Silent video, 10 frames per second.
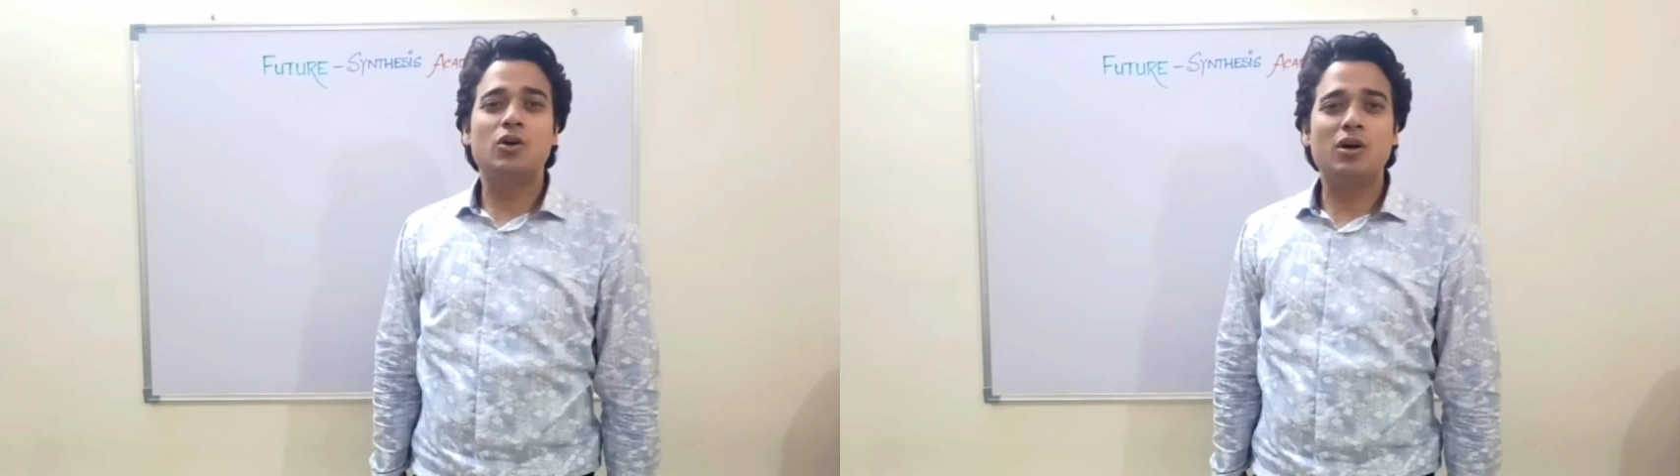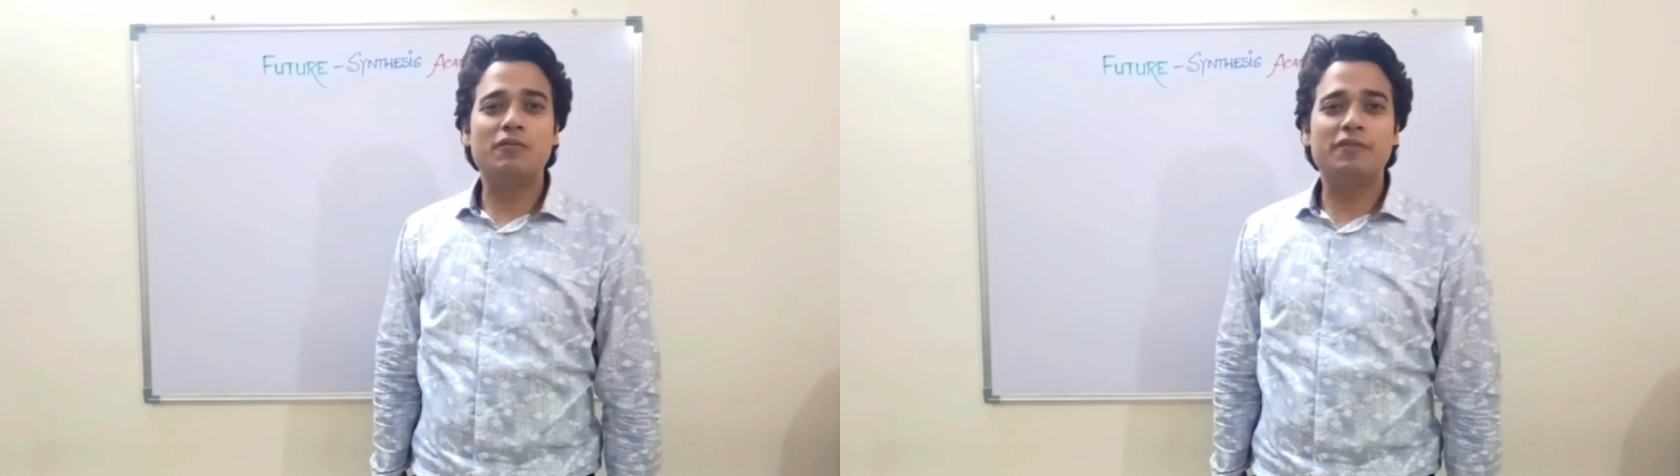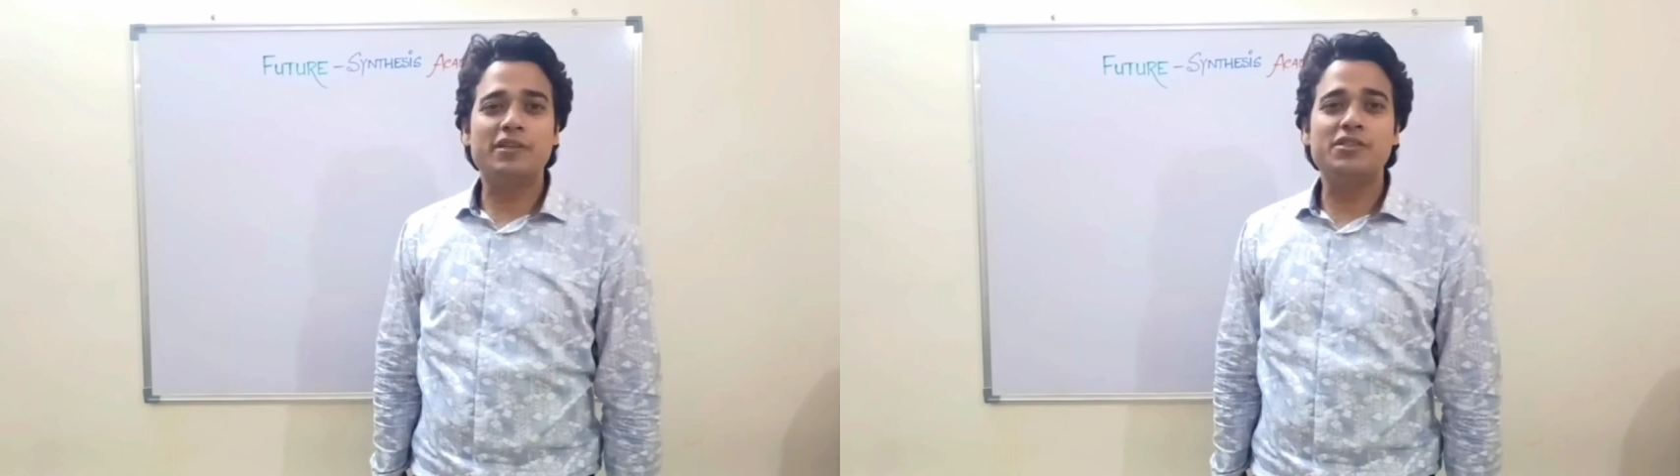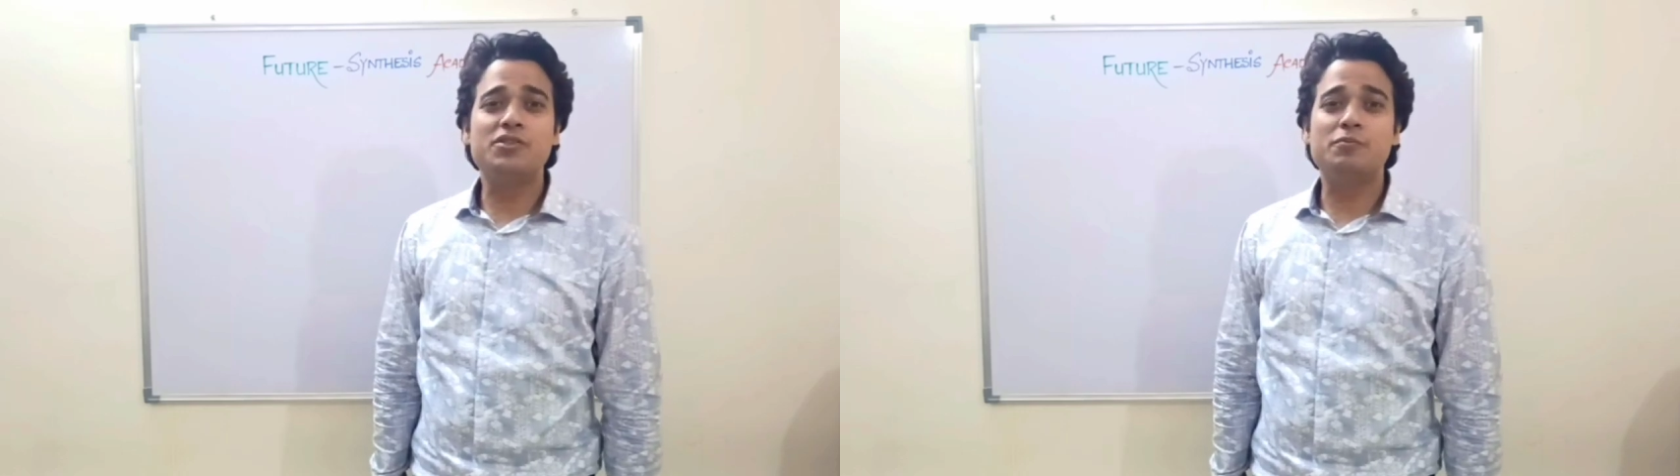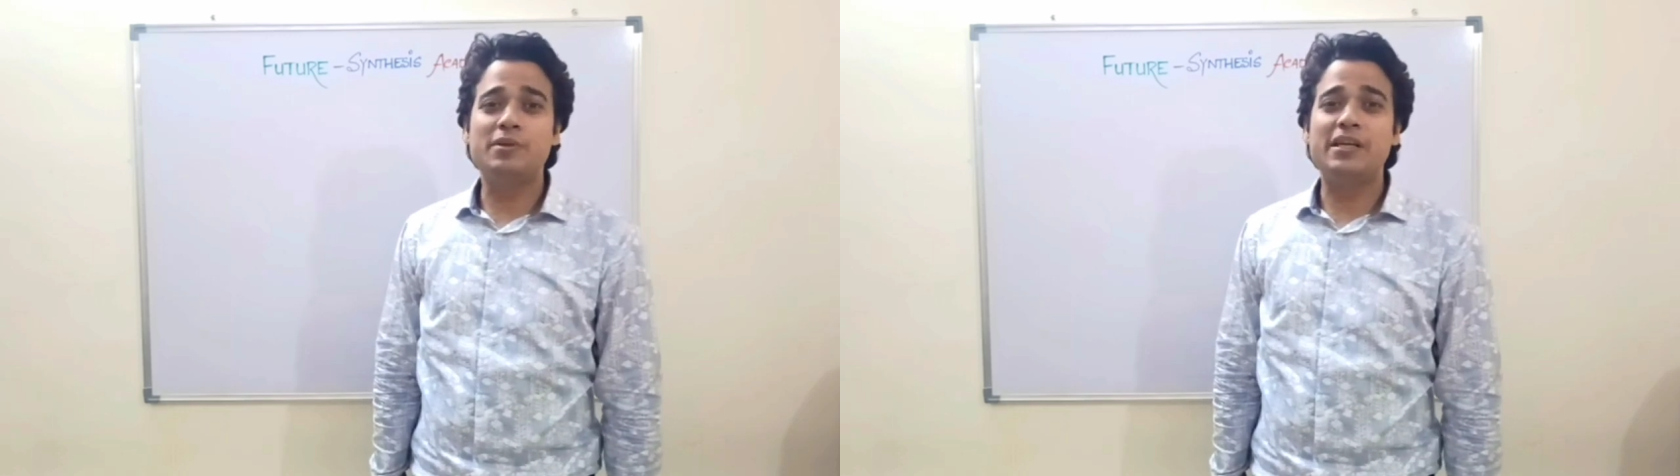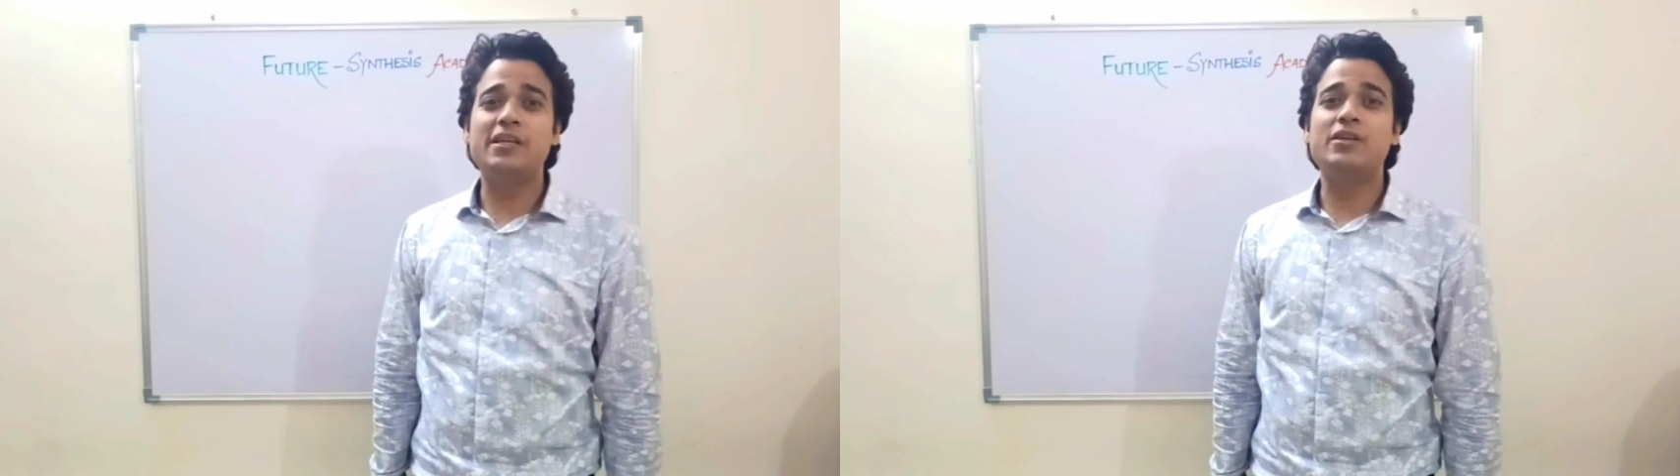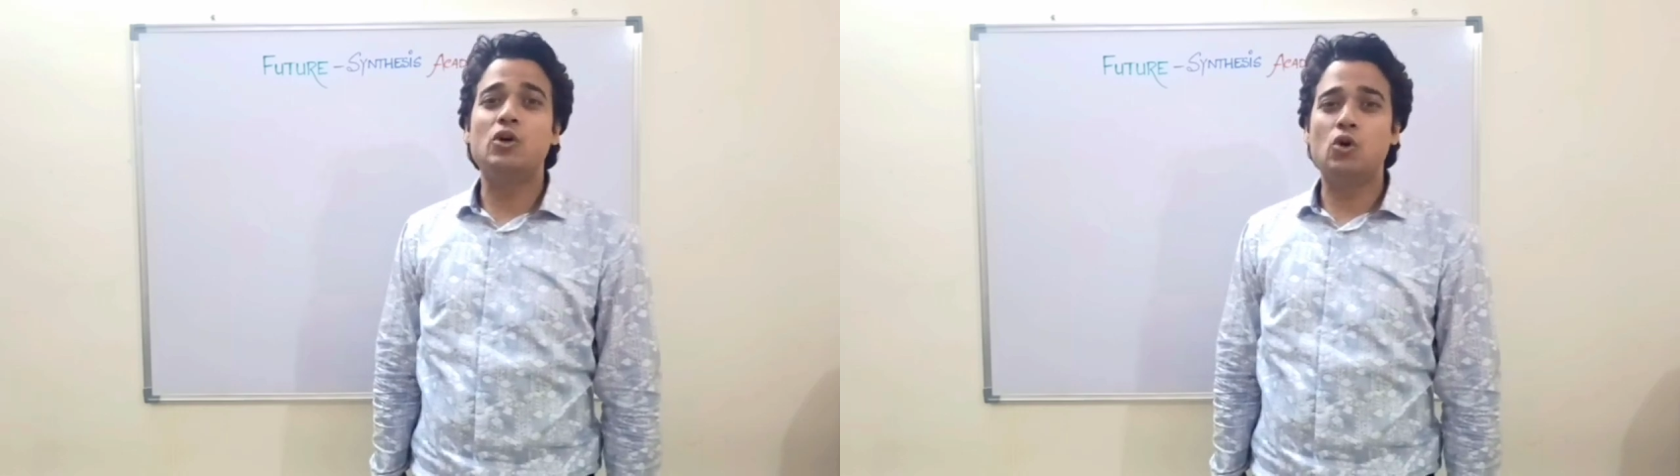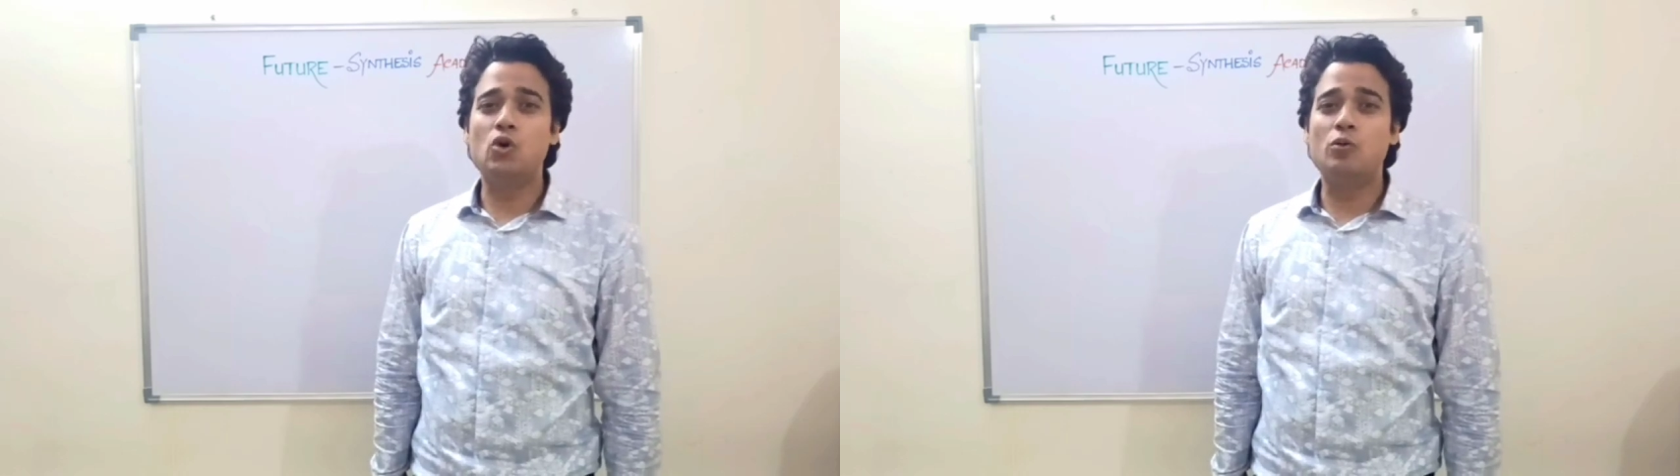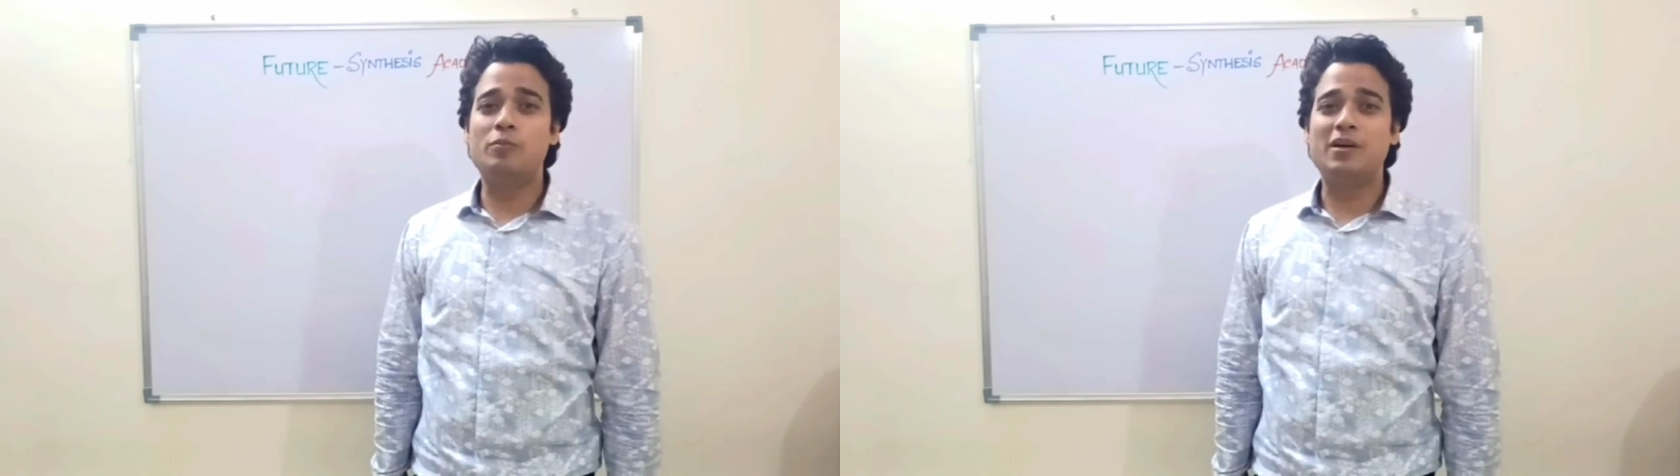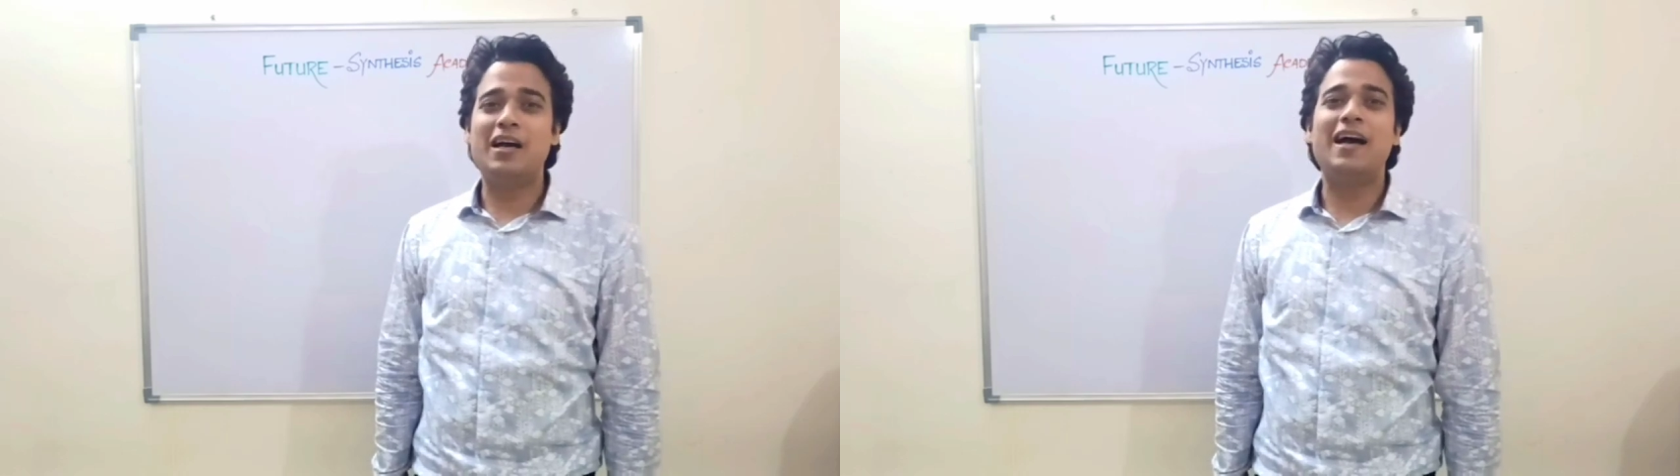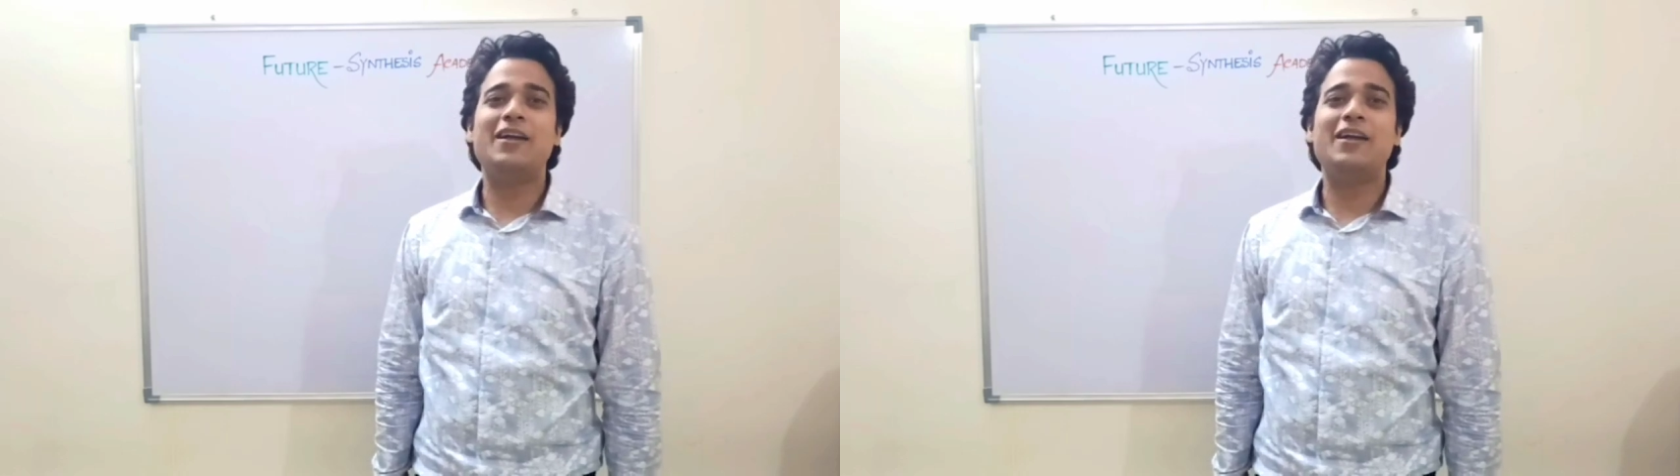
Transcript: confidence breeds hope,